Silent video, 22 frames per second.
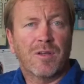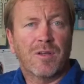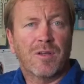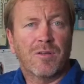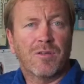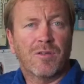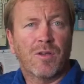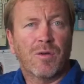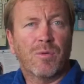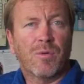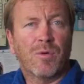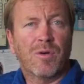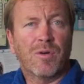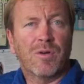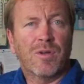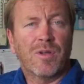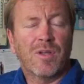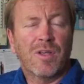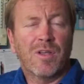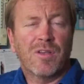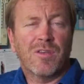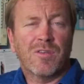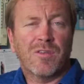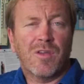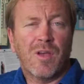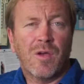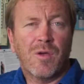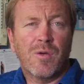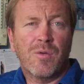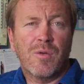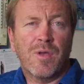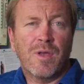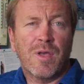and so on.
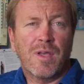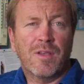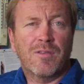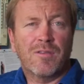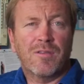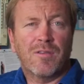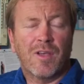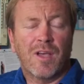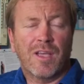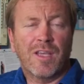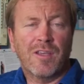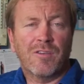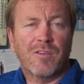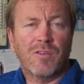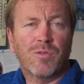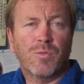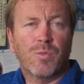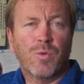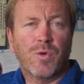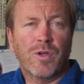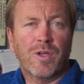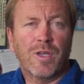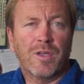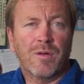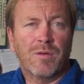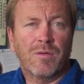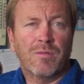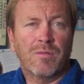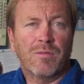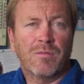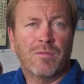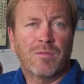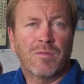So it's
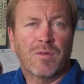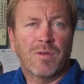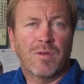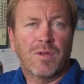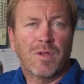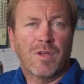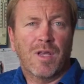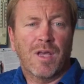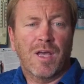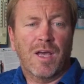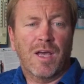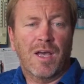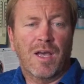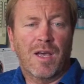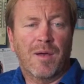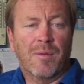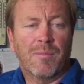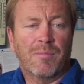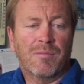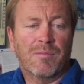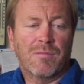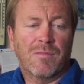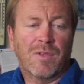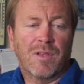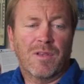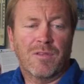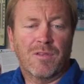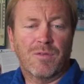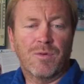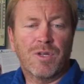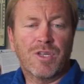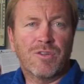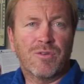working.
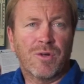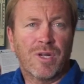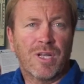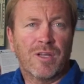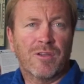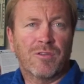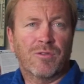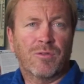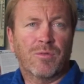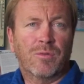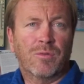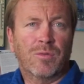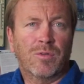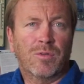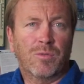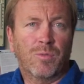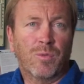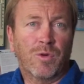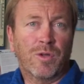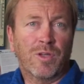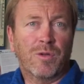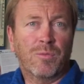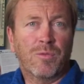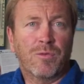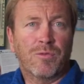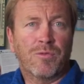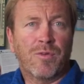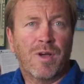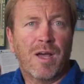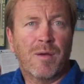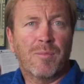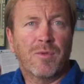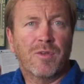The Regional Council is working with
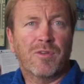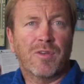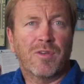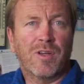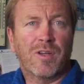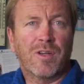farmers,